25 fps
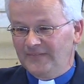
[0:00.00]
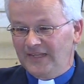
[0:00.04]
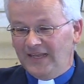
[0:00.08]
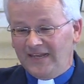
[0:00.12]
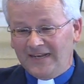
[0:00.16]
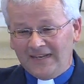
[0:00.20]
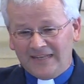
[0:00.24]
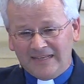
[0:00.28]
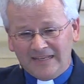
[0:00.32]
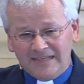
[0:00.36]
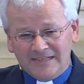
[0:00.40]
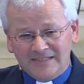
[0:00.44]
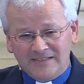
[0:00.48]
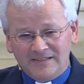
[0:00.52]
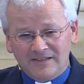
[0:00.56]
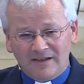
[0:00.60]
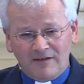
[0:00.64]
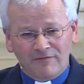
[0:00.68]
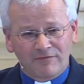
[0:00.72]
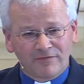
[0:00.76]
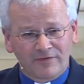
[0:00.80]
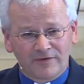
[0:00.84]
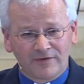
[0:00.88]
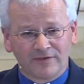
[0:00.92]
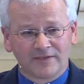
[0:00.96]
And he
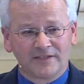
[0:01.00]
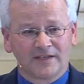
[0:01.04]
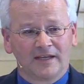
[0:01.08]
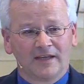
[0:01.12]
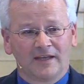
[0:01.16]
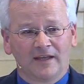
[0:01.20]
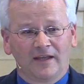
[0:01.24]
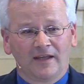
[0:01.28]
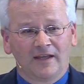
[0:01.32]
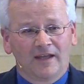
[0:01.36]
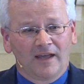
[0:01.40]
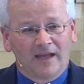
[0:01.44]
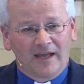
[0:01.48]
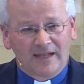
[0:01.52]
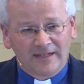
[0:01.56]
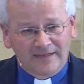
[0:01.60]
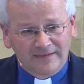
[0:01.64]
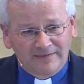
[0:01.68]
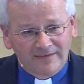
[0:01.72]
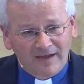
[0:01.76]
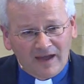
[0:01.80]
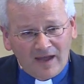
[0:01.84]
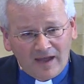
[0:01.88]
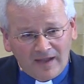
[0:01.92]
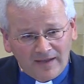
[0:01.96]
suffered and
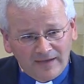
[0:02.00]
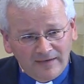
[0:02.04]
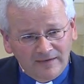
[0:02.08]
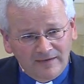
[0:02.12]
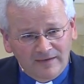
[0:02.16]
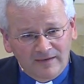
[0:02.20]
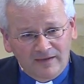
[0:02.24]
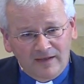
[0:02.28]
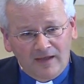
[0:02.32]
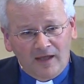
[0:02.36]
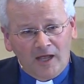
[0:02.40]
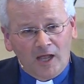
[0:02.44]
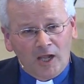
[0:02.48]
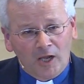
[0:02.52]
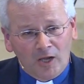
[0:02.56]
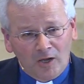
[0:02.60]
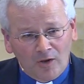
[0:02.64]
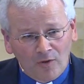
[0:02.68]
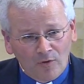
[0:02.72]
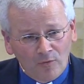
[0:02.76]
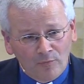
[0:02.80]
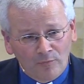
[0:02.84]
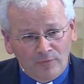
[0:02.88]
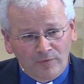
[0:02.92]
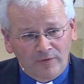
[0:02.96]
died
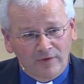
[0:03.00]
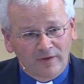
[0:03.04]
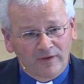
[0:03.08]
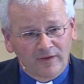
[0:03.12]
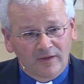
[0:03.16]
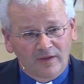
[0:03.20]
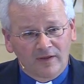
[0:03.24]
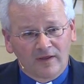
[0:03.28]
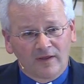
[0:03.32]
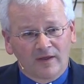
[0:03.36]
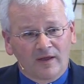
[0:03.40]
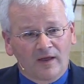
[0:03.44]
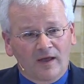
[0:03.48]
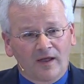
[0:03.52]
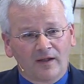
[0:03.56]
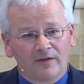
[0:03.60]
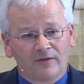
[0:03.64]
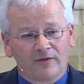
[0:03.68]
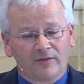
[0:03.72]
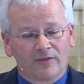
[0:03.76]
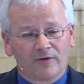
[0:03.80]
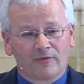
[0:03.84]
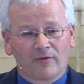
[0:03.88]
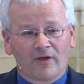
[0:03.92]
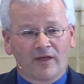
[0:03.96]
alone
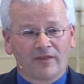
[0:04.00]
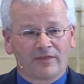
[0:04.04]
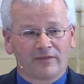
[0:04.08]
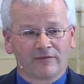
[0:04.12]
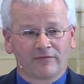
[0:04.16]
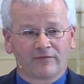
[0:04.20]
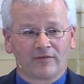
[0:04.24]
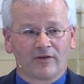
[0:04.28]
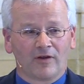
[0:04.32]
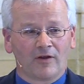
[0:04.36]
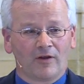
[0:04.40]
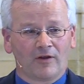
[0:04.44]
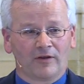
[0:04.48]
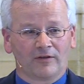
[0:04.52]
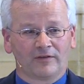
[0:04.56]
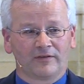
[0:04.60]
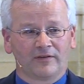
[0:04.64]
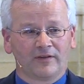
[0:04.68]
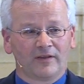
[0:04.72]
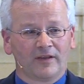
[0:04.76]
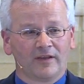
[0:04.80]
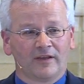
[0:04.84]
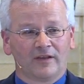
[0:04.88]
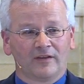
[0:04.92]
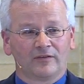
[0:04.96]
under the wrath of God
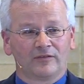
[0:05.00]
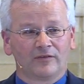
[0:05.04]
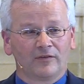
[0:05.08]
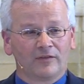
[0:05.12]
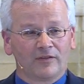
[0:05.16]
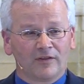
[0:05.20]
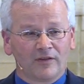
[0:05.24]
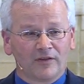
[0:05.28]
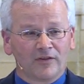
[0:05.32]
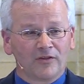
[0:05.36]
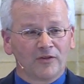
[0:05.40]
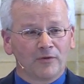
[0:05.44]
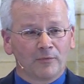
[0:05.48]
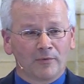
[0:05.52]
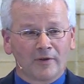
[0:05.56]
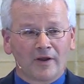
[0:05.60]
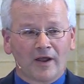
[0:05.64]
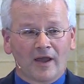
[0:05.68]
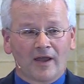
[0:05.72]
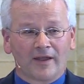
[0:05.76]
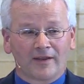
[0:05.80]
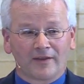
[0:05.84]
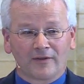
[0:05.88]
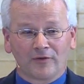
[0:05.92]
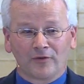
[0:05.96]
so that you and
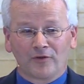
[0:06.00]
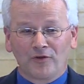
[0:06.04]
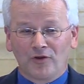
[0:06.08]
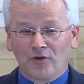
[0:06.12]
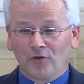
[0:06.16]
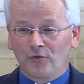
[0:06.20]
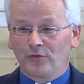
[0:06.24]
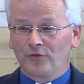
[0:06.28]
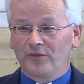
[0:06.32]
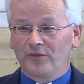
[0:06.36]
I could know